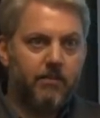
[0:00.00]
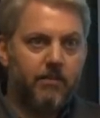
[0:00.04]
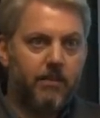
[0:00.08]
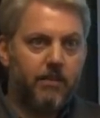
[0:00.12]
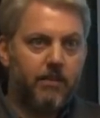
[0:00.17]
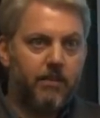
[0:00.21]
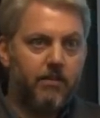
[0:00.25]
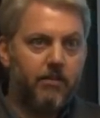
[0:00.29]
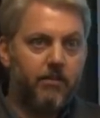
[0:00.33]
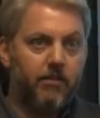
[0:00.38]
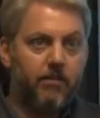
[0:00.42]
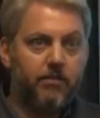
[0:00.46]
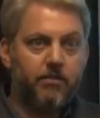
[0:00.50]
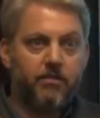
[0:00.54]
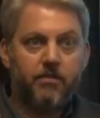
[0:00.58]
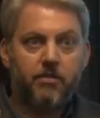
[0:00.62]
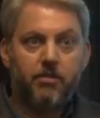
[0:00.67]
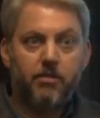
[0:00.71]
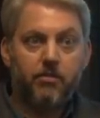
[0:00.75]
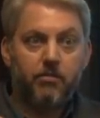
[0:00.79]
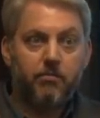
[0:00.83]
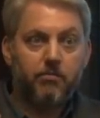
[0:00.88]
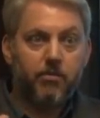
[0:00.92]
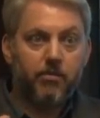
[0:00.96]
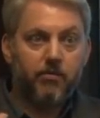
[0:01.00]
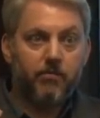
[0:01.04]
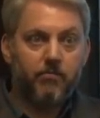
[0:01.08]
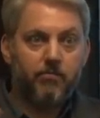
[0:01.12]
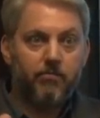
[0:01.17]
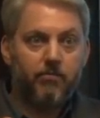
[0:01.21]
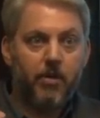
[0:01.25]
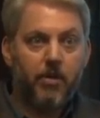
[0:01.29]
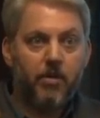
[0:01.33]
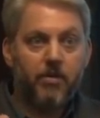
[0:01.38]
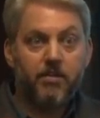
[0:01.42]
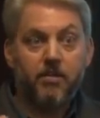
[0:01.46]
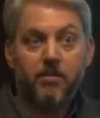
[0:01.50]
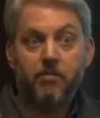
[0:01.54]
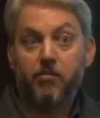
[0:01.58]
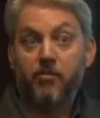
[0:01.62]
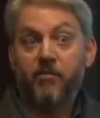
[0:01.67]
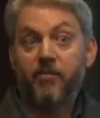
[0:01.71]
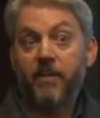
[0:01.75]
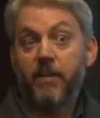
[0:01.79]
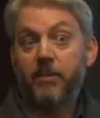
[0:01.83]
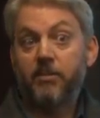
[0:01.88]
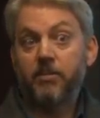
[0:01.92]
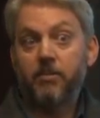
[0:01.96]
And those two parts of the
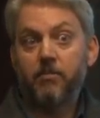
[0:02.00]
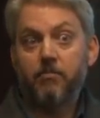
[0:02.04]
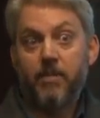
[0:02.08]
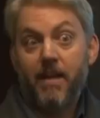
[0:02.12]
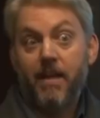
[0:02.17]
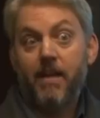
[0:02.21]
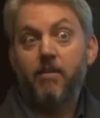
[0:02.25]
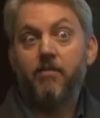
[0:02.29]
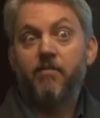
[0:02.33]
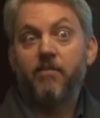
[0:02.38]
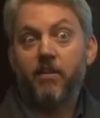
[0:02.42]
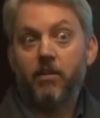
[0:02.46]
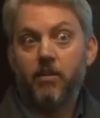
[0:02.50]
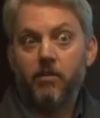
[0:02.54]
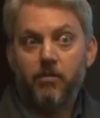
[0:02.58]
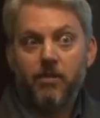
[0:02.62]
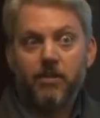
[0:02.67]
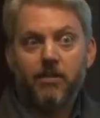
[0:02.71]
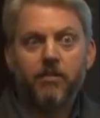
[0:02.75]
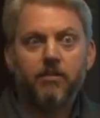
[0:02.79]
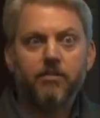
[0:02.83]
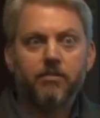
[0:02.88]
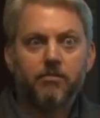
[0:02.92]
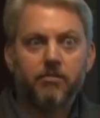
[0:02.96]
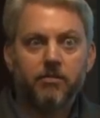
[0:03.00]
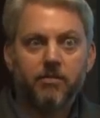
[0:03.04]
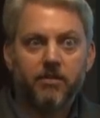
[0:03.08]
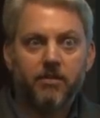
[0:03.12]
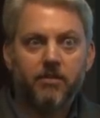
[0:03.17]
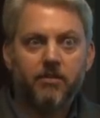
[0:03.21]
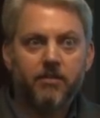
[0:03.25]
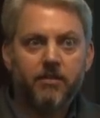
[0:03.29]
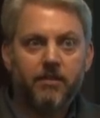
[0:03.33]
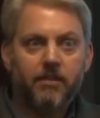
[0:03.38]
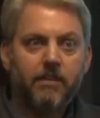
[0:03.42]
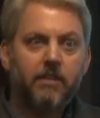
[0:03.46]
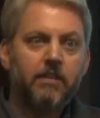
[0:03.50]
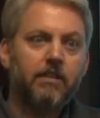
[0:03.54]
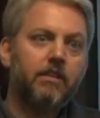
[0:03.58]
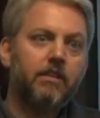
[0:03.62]
profession pay very well as a result.